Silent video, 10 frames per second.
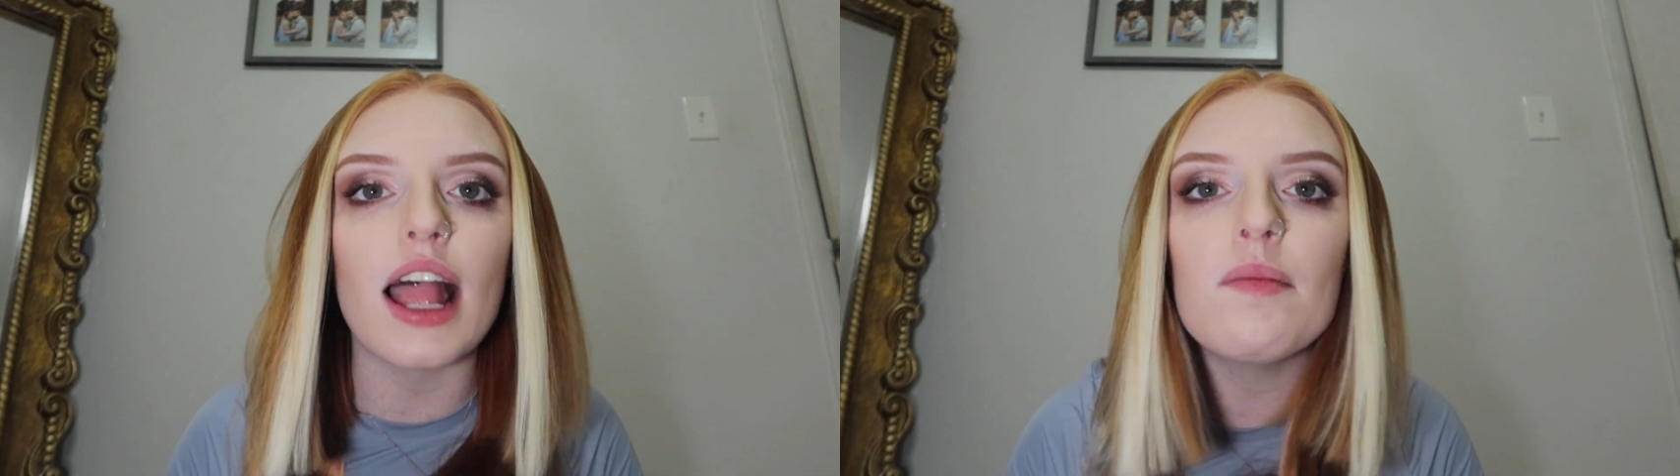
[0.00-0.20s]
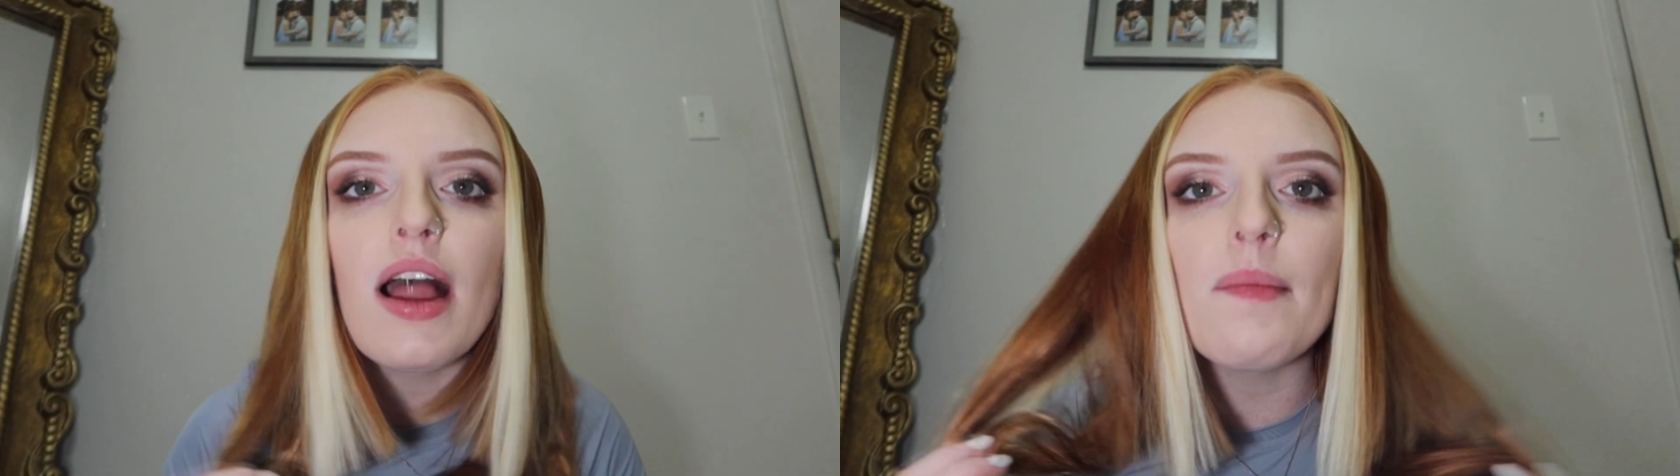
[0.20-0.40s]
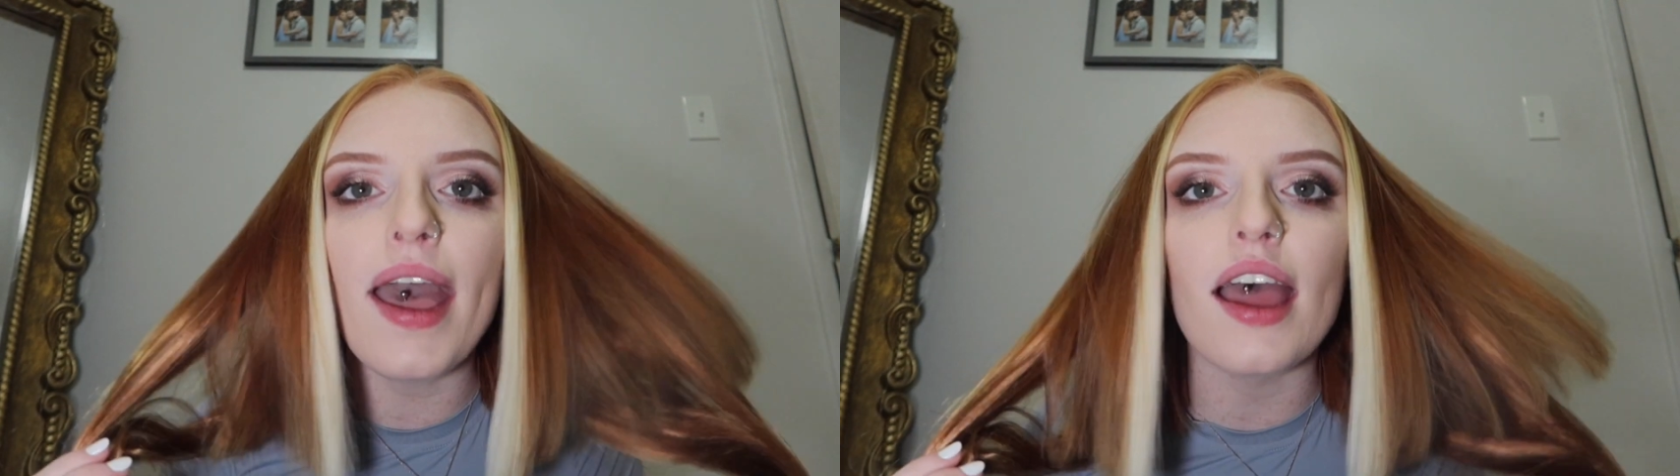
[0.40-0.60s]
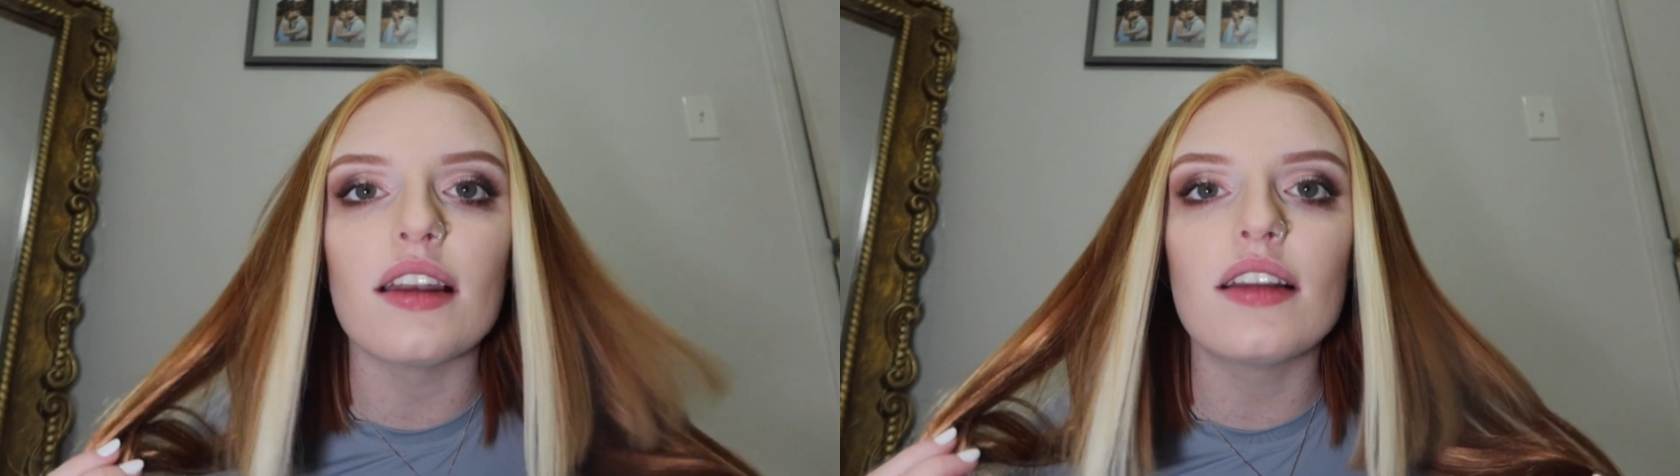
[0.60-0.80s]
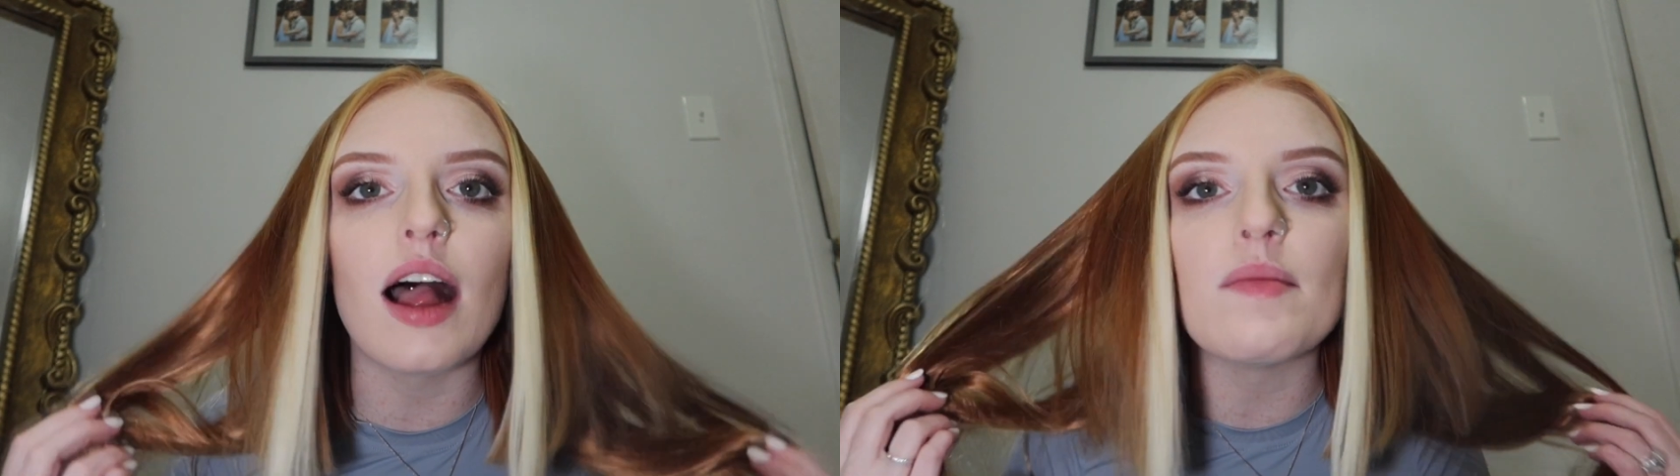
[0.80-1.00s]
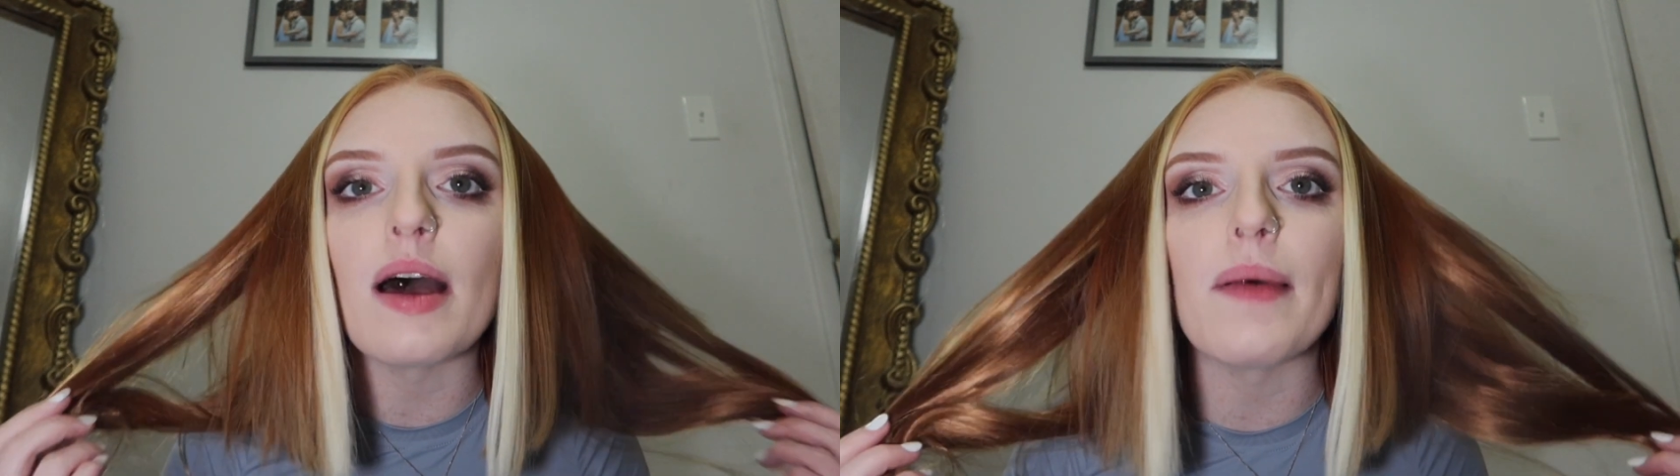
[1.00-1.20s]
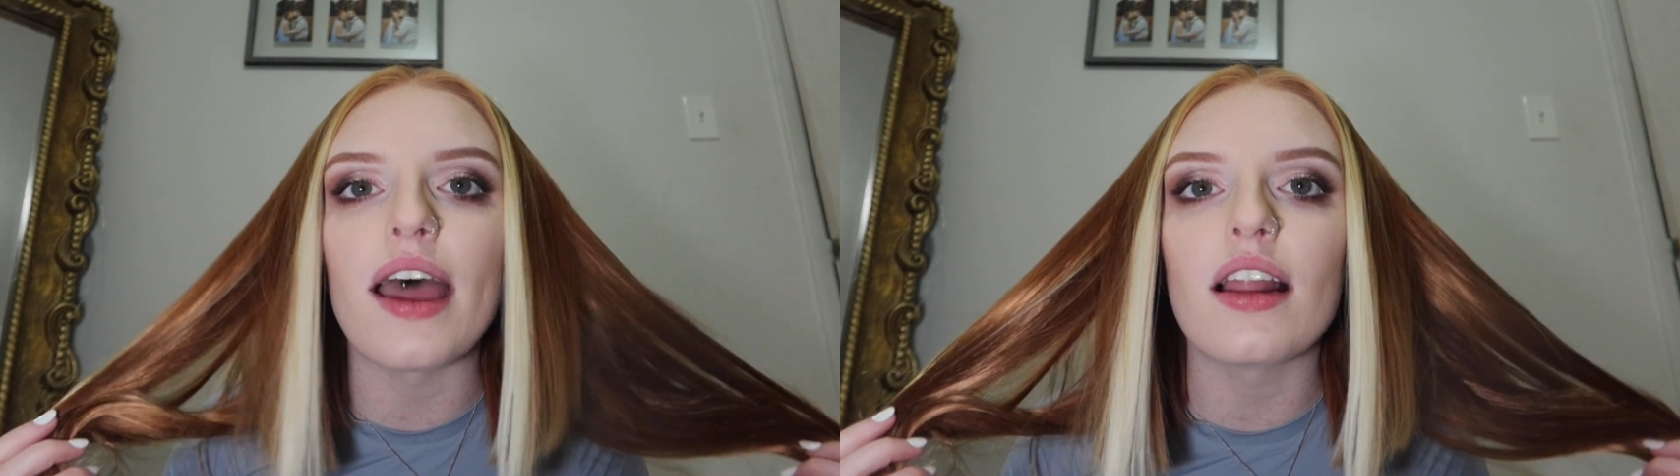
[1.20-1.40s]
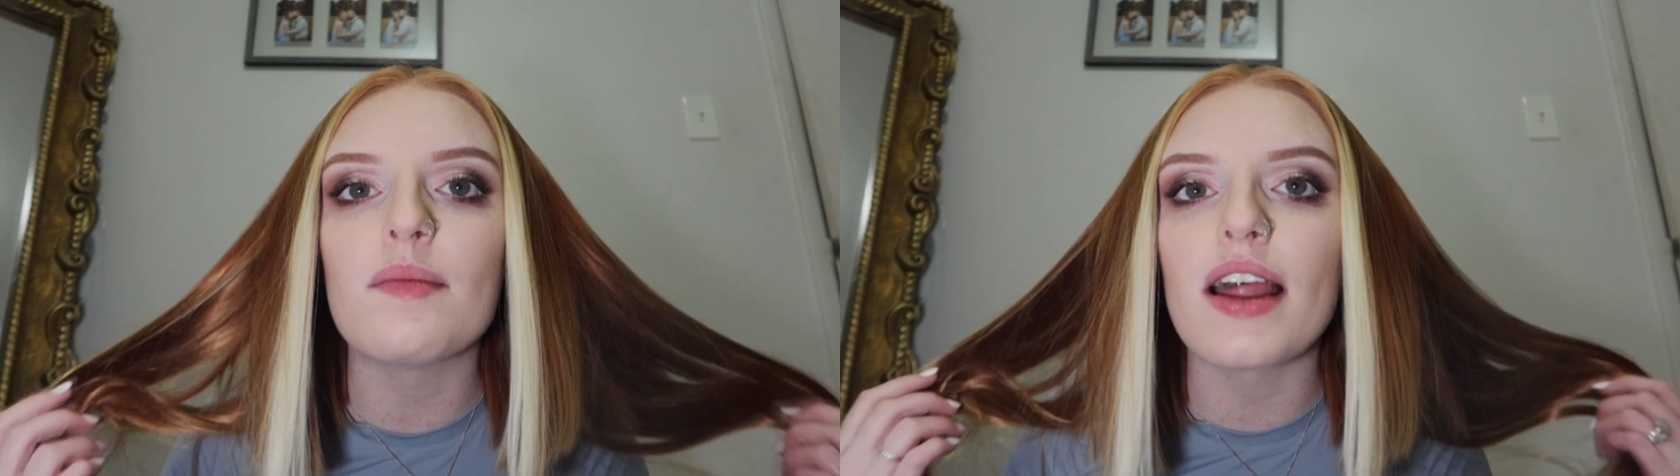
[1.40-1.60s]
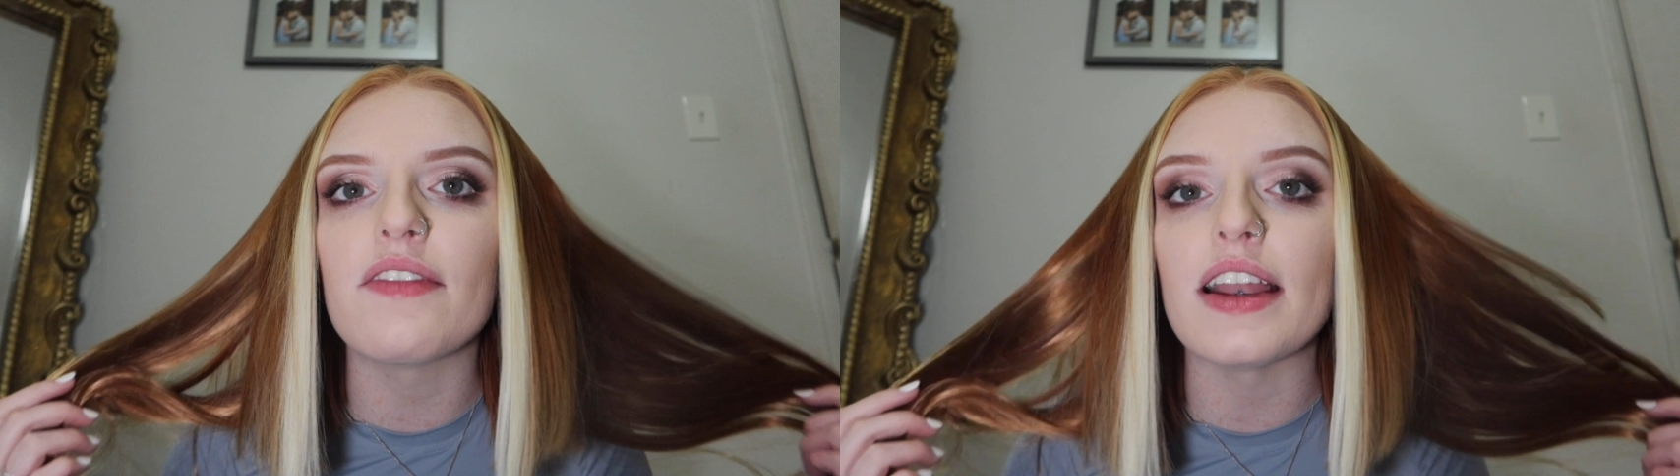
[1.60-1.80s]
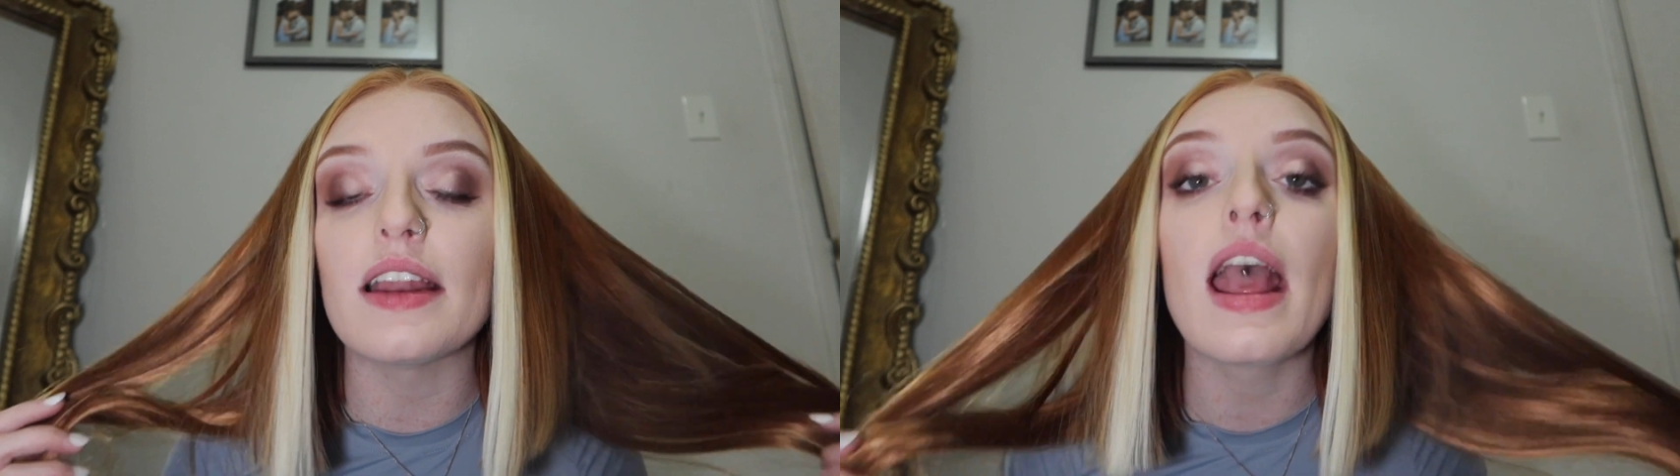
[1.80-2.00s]
I'm not mad. I'm not mad. I'm not
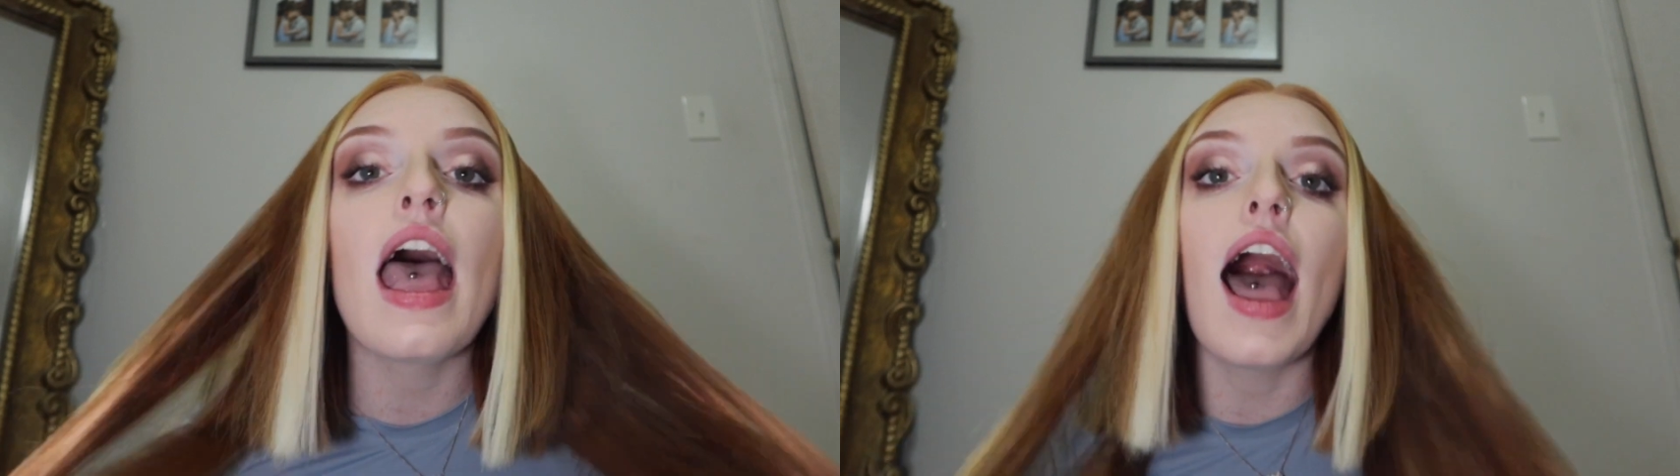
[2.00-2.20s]
offended.